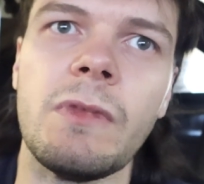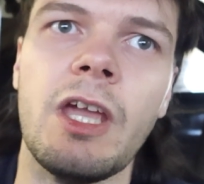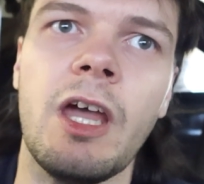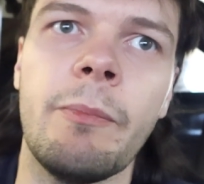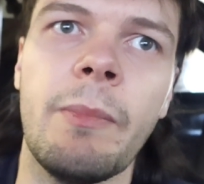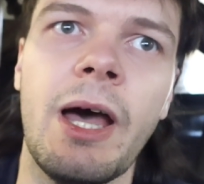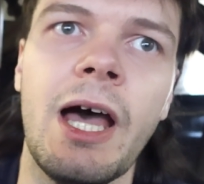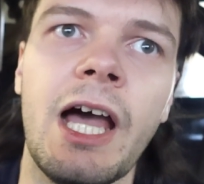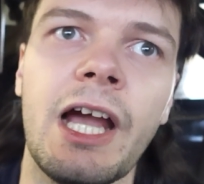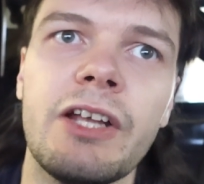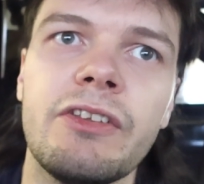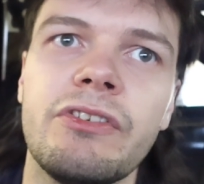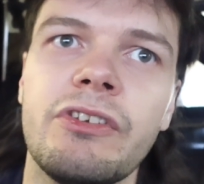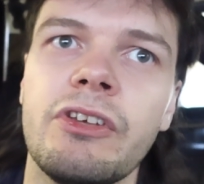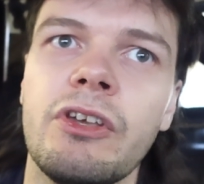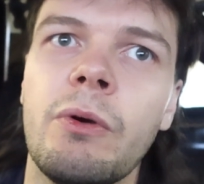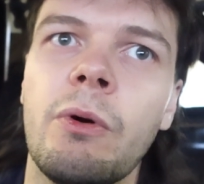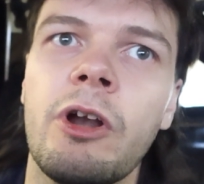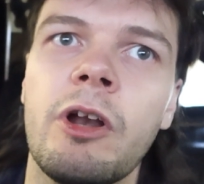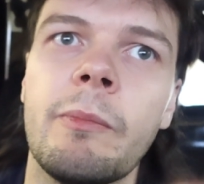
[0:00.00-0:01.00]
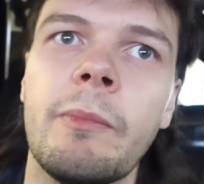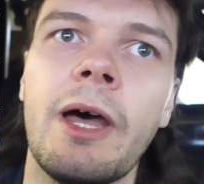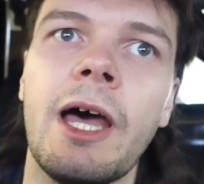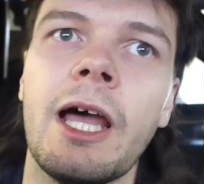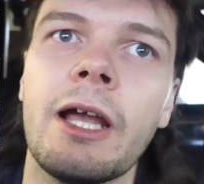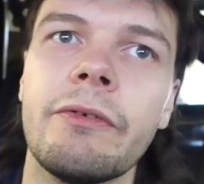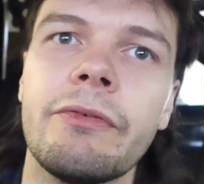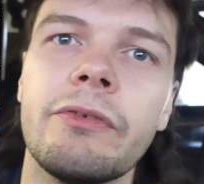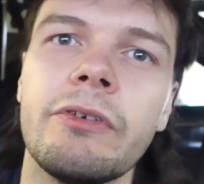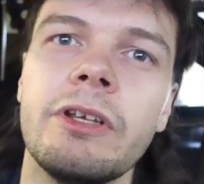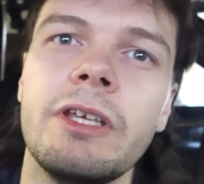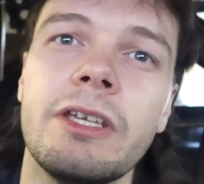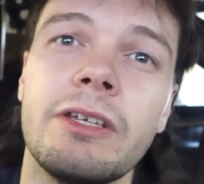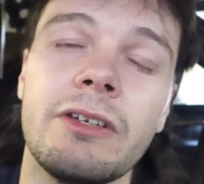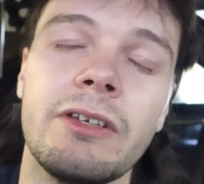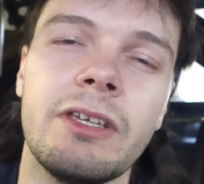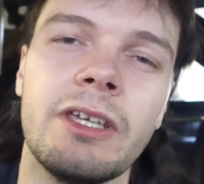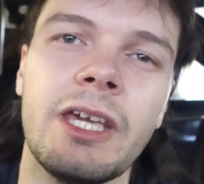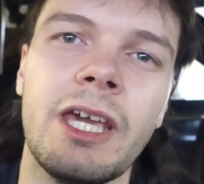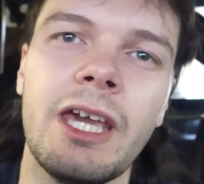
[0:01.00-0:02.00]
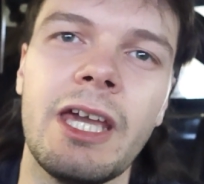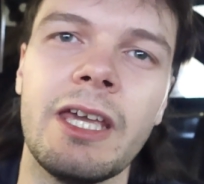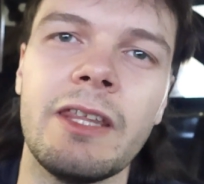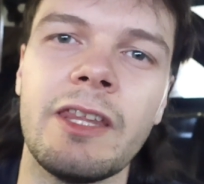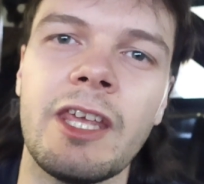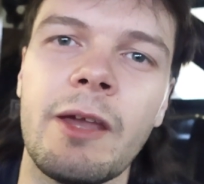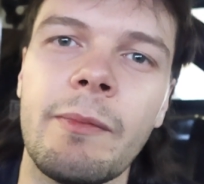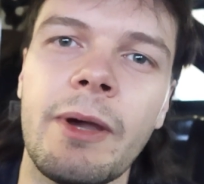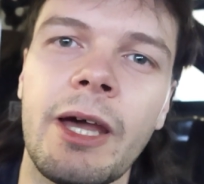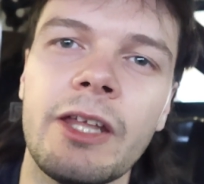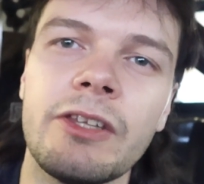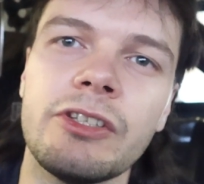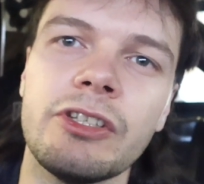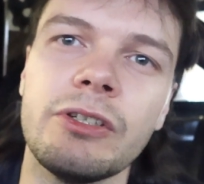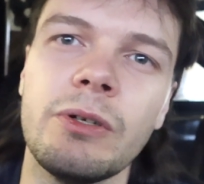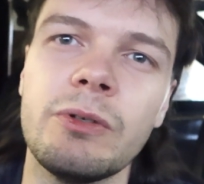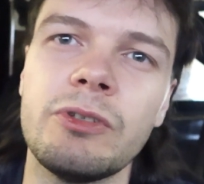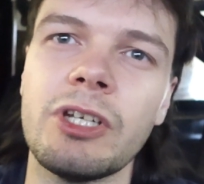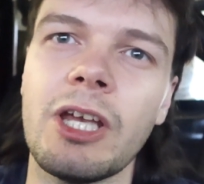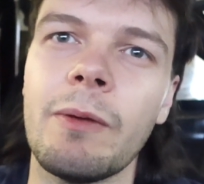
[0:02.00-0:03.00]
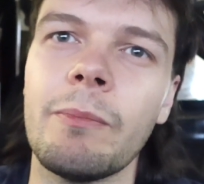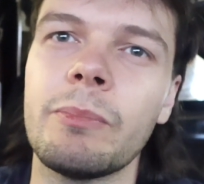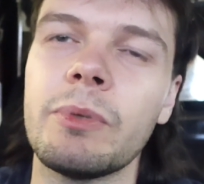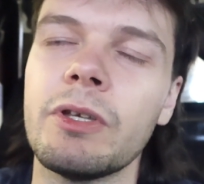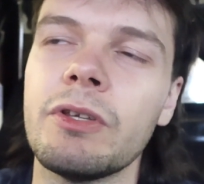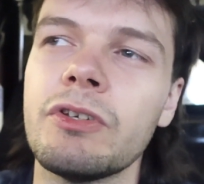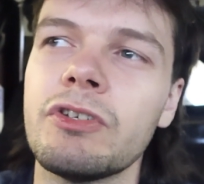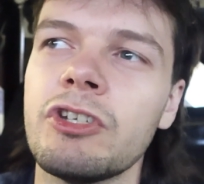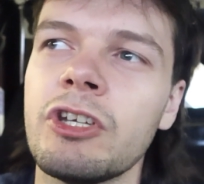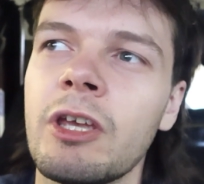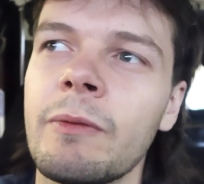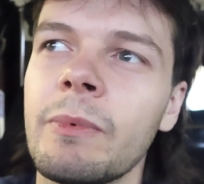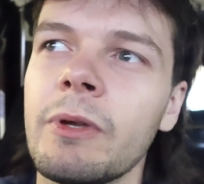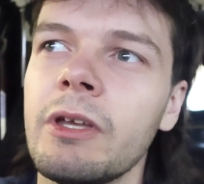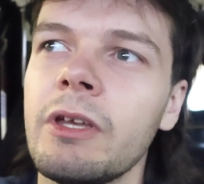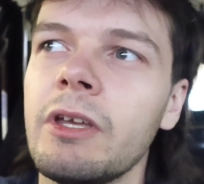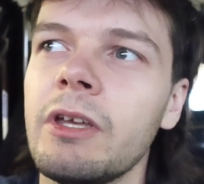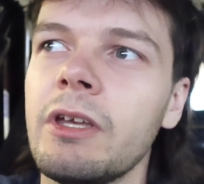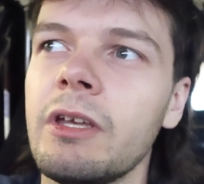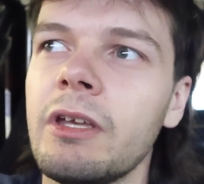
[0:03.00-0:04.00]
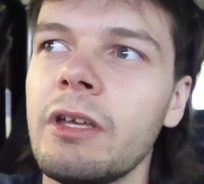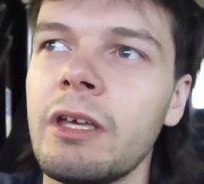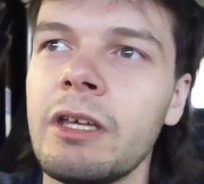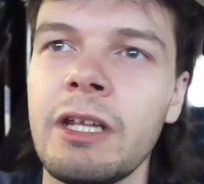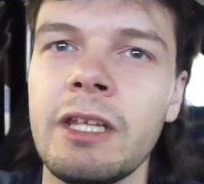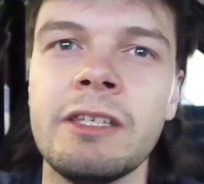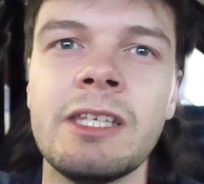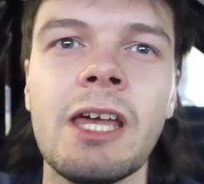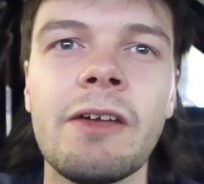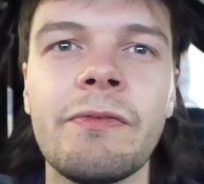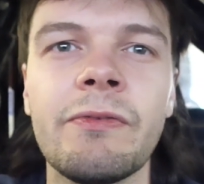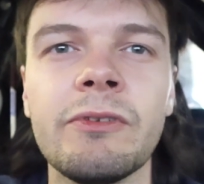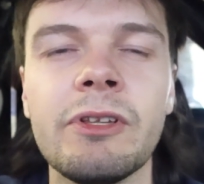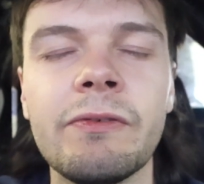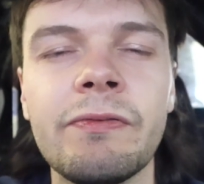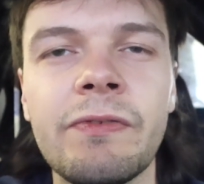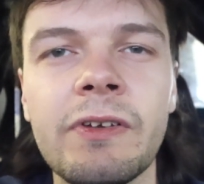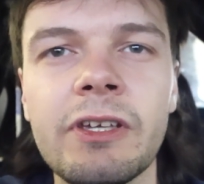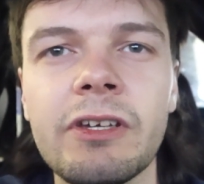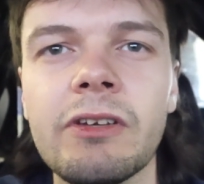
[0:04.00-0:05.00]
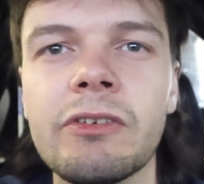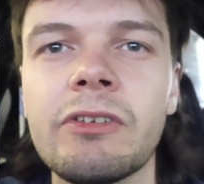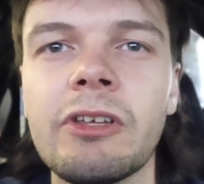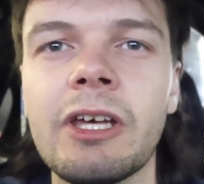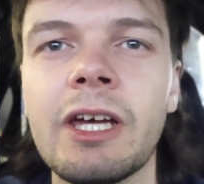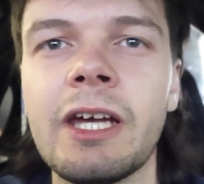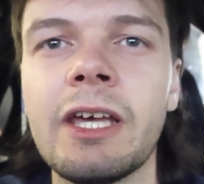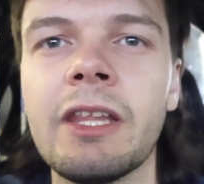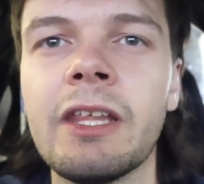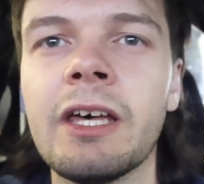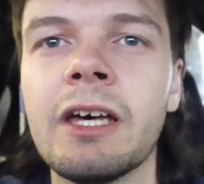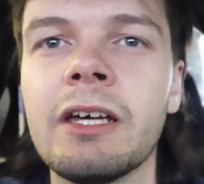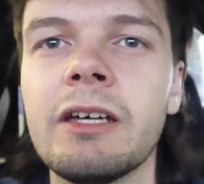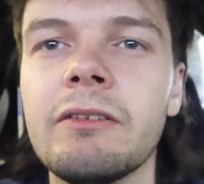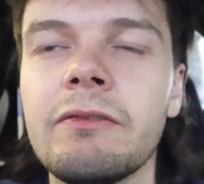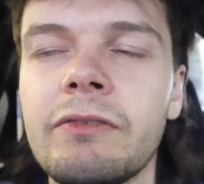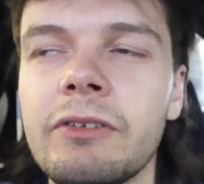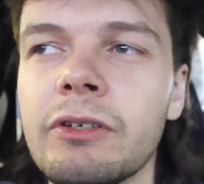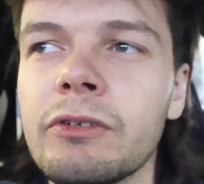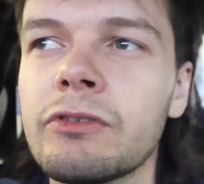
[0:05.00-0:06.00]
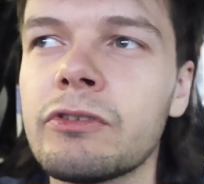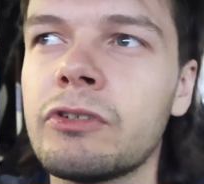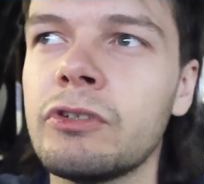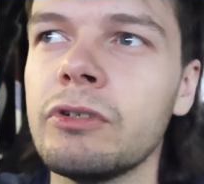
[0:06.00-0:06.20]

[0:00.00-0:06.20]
a Mark II or a Mark III can get in the MR2 Championship, and it definitely feels like that. It feels